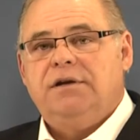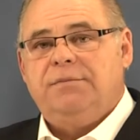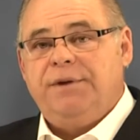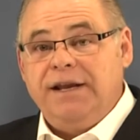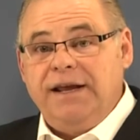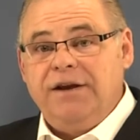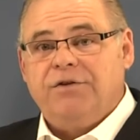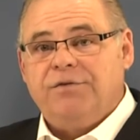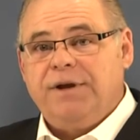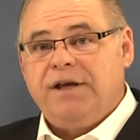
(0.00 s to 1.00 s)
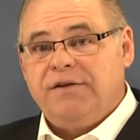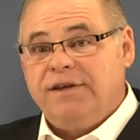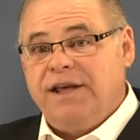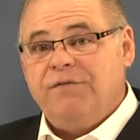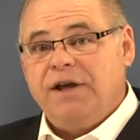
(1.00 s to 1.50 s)
to be leaders, because
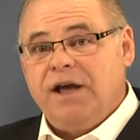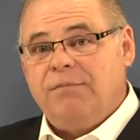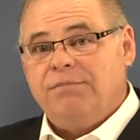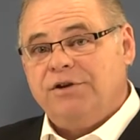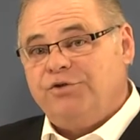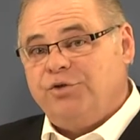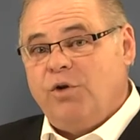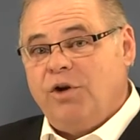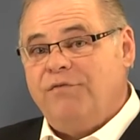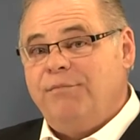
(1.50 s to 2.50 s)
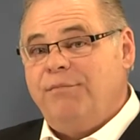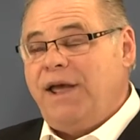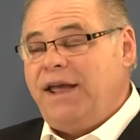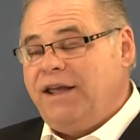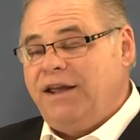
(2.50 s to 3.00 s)
giving up control of
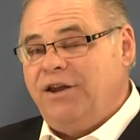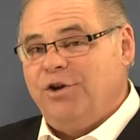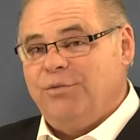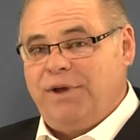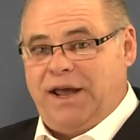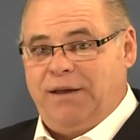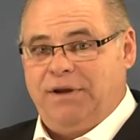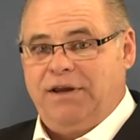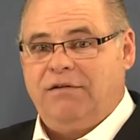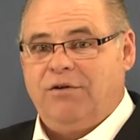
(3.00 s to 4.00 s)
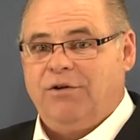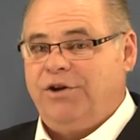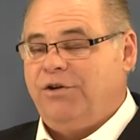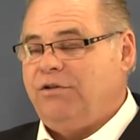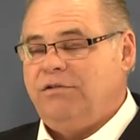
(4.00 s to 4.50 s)
making your baby or
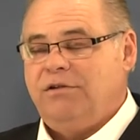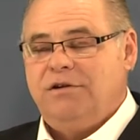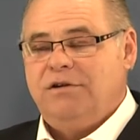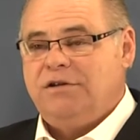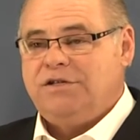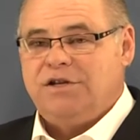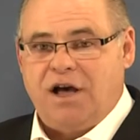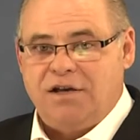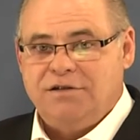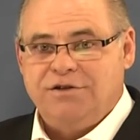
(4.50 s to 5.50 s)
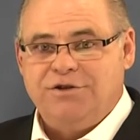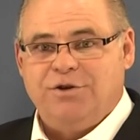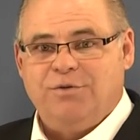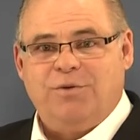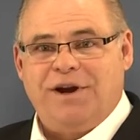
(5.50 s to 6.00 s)
your sausage
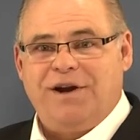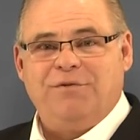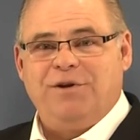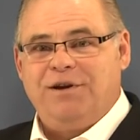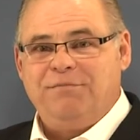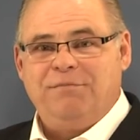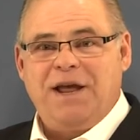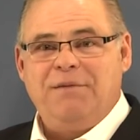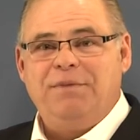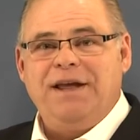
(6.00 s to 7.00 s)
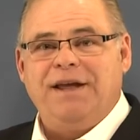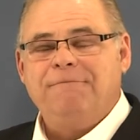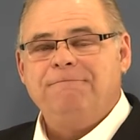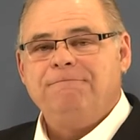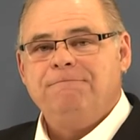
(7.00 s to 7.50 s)
or whatever it may be
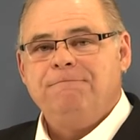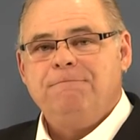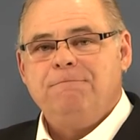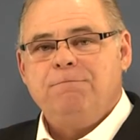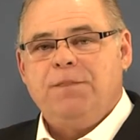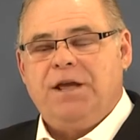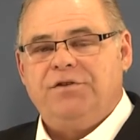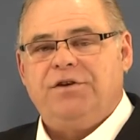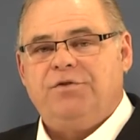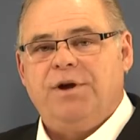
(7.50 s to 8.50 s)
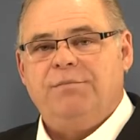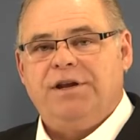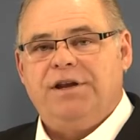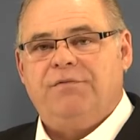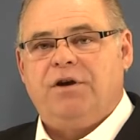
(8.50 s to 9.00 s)
is
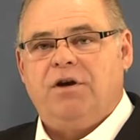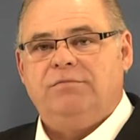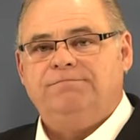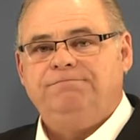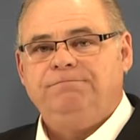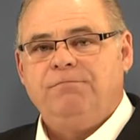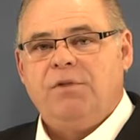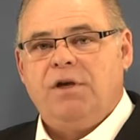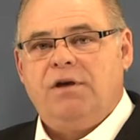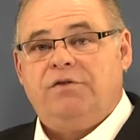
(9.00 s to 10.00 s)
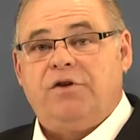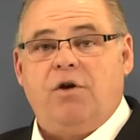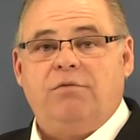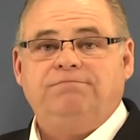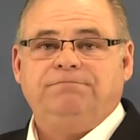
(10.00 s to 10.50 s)
extremely difficult.
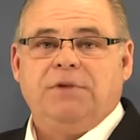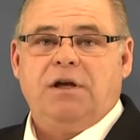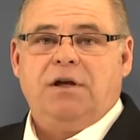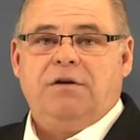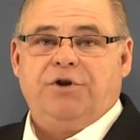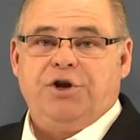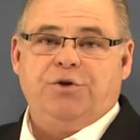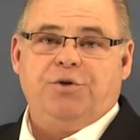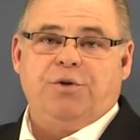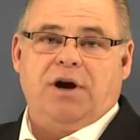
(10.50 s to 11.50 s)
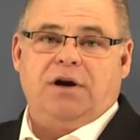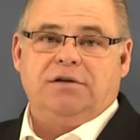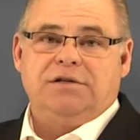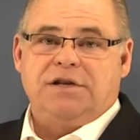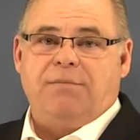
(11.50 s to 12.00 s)
So, for you who
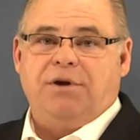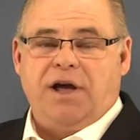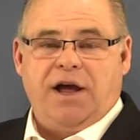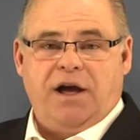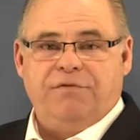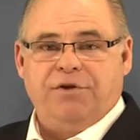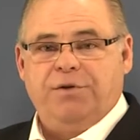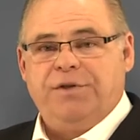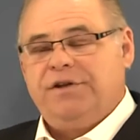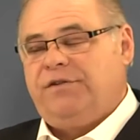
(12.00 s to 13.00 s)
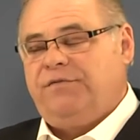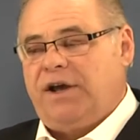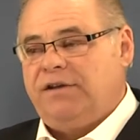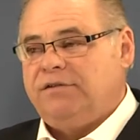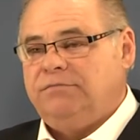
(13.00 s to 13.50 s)
are stubborn, I offer you this
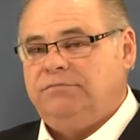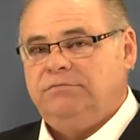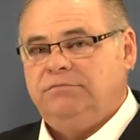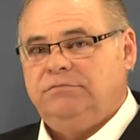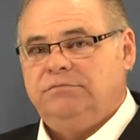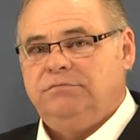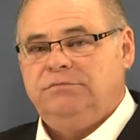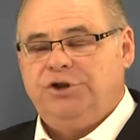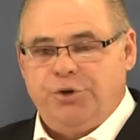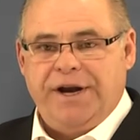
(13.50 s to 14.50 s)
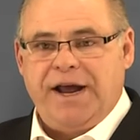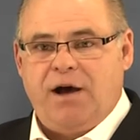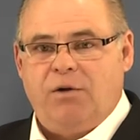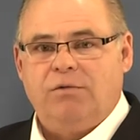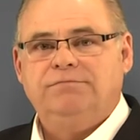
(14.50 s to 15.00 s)
advice. Do it
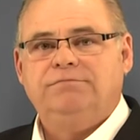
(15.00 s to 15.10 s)
now.